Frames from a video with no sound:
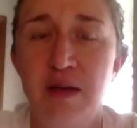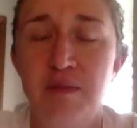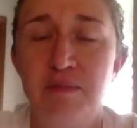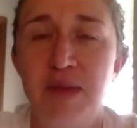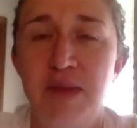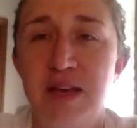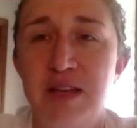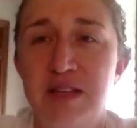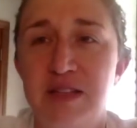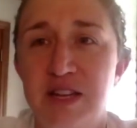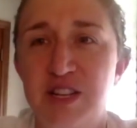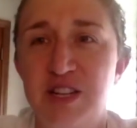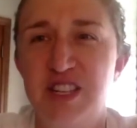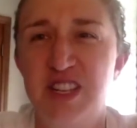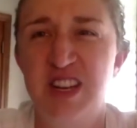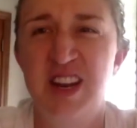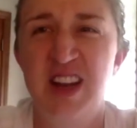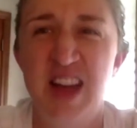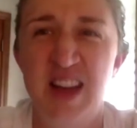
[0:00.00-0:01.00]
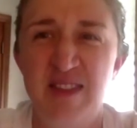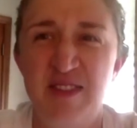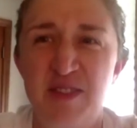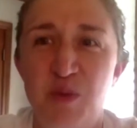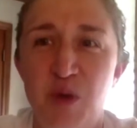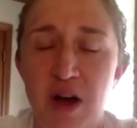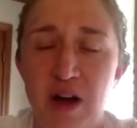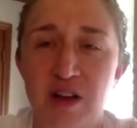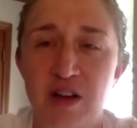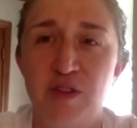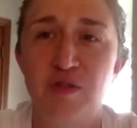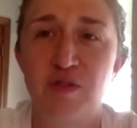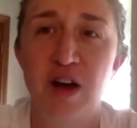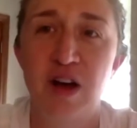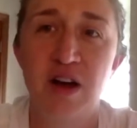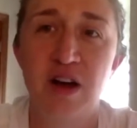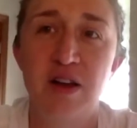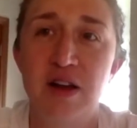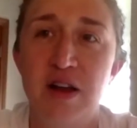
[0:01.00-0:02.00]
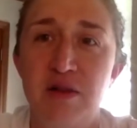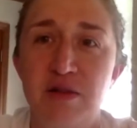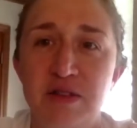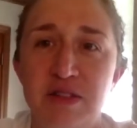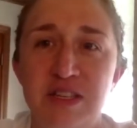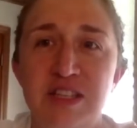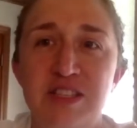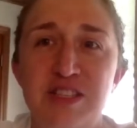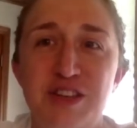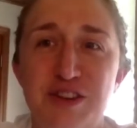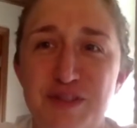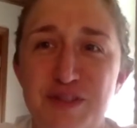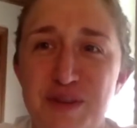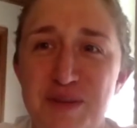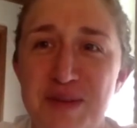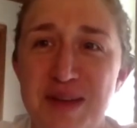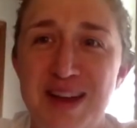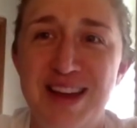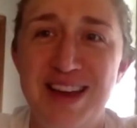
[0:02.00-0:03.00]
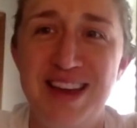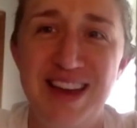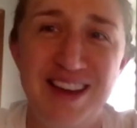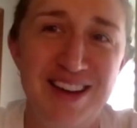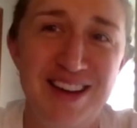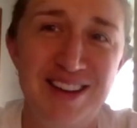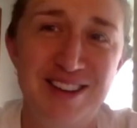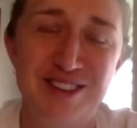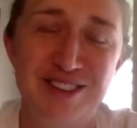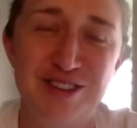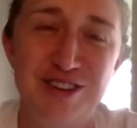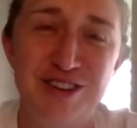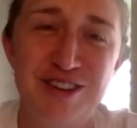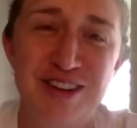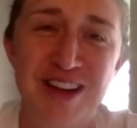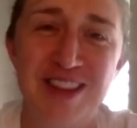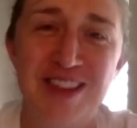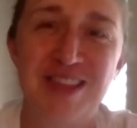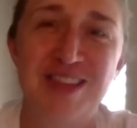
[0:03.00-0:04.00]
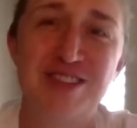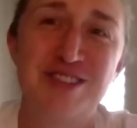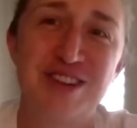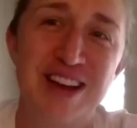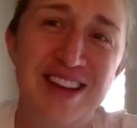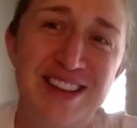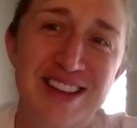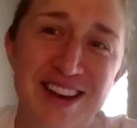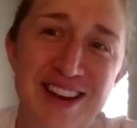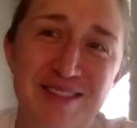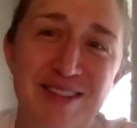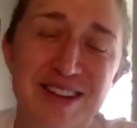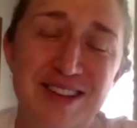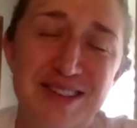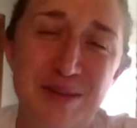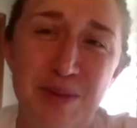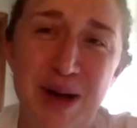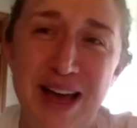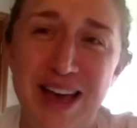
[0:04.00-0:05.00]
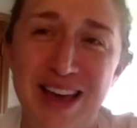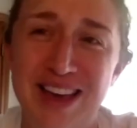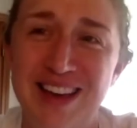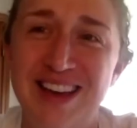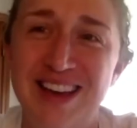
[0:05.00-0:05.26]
because then she didn't have to walk as far and it was easier for me to carry a scooter on the train than it was a bike